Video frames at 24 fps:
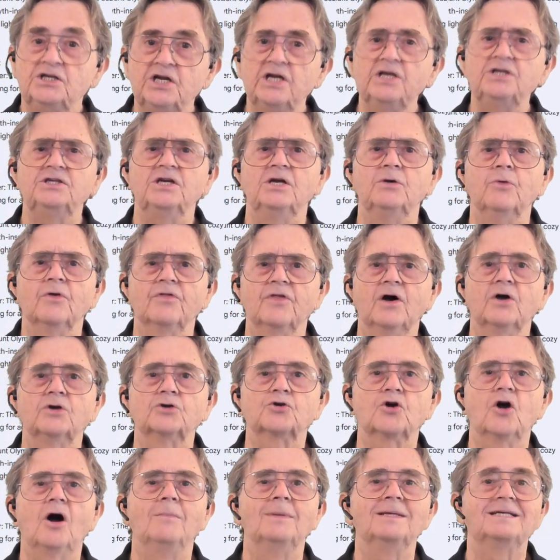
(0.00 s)
teaching without
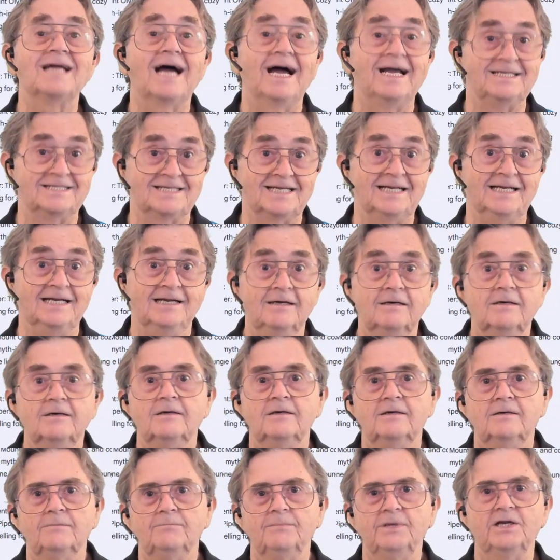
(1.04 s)
traumatizing,
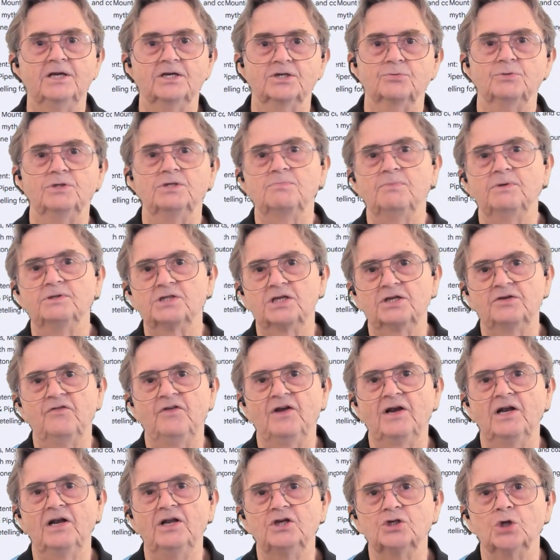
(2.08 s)
because we
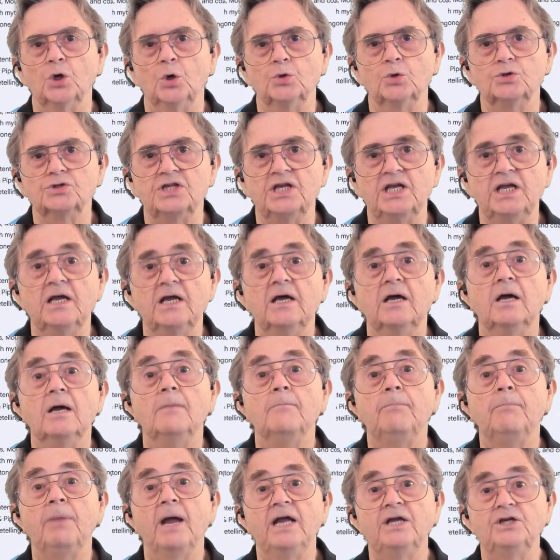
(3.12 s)
specifically chose the
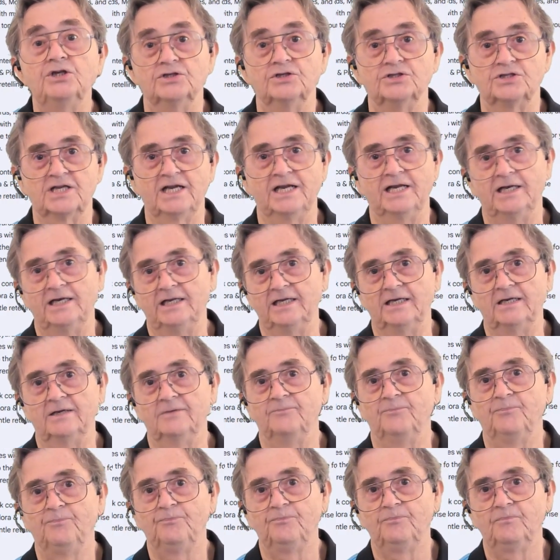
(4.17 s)
patience ending.
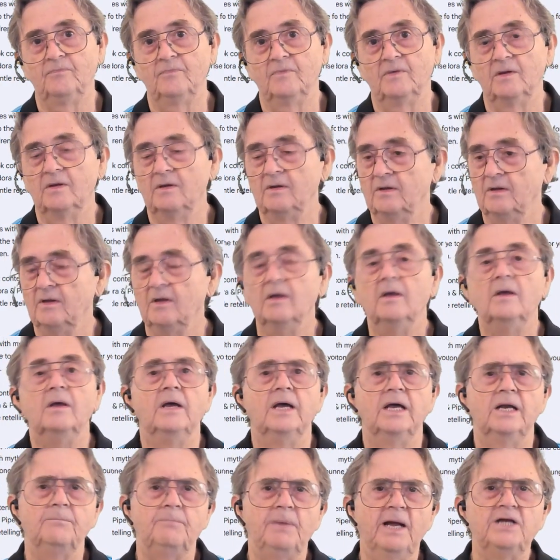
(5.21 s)

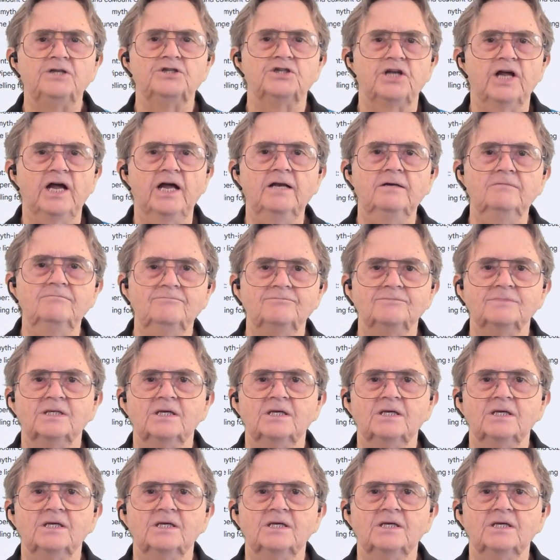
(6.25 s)
And page 10,